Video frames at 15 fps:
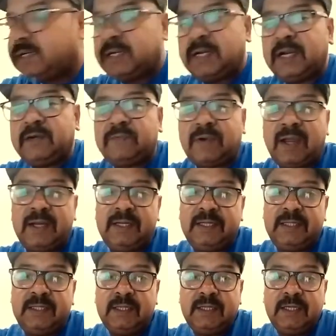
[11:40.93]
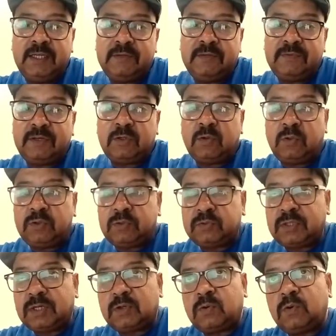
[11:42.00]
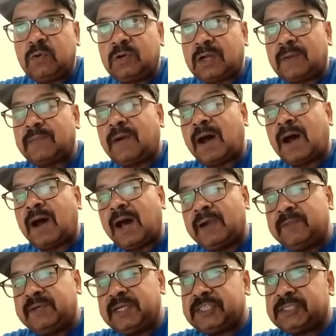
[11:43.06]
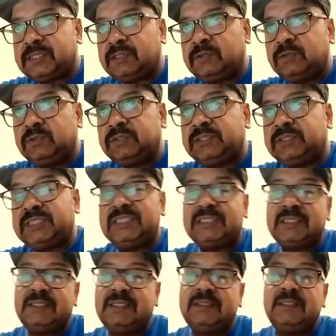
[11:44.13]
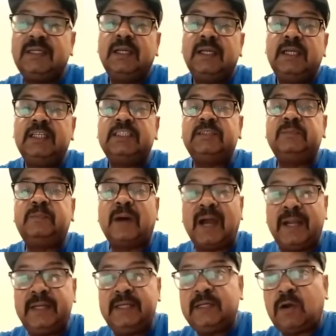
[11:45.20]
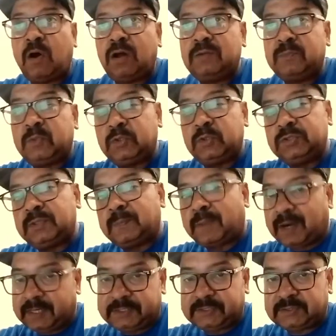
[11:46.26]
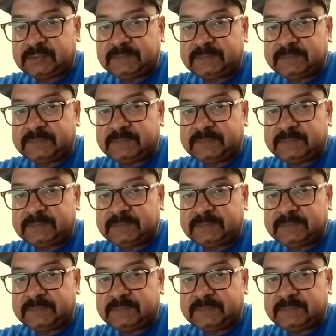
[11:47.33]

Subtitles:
and finally it will go to the court of arbitration, whose decision is binding on both the parties.